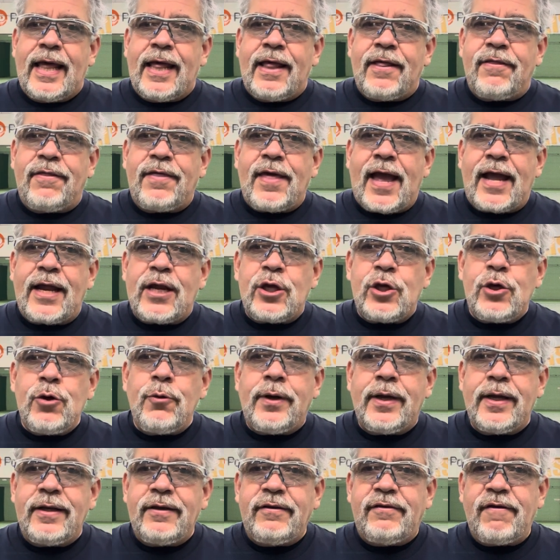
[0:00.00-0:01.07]
that you
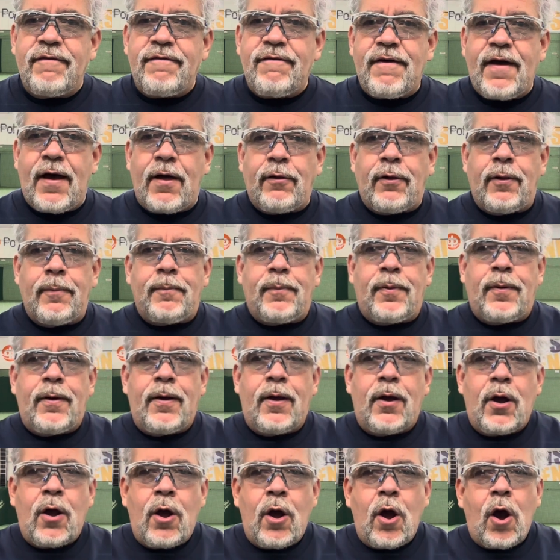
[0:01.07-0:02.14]
can develop
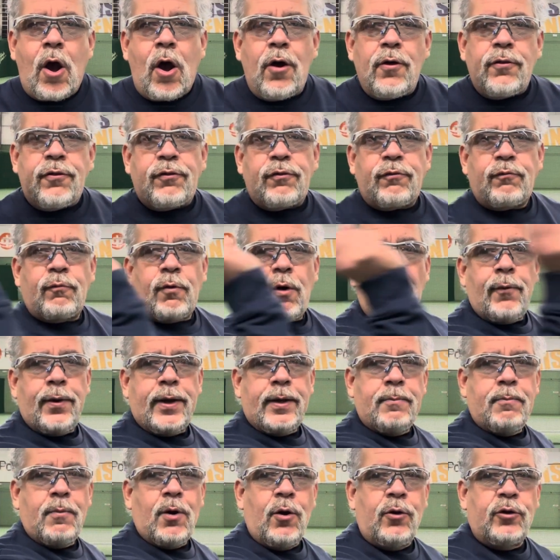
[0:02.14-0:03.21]
a throwing
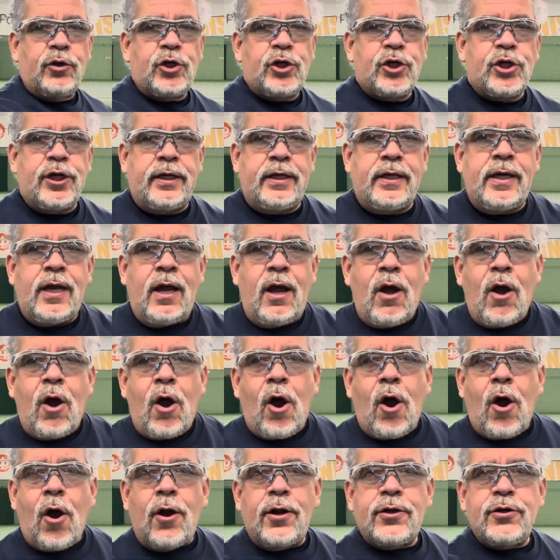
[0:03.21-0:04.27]
motion
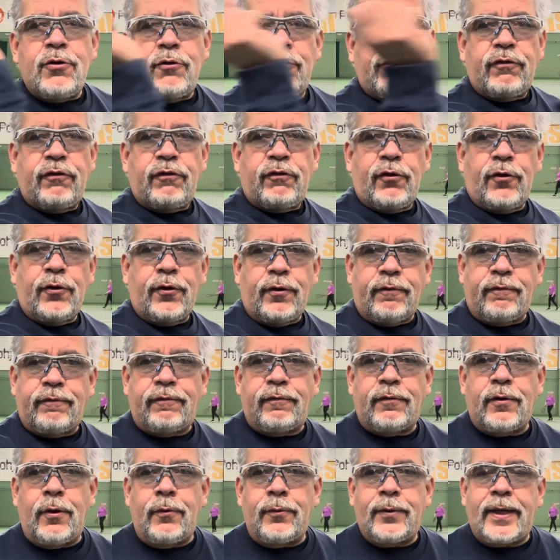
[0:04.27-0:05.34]
on your serve,
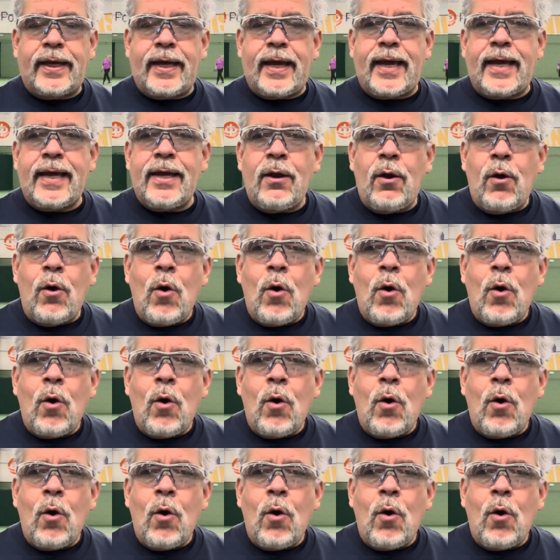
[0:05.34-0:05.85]
okay?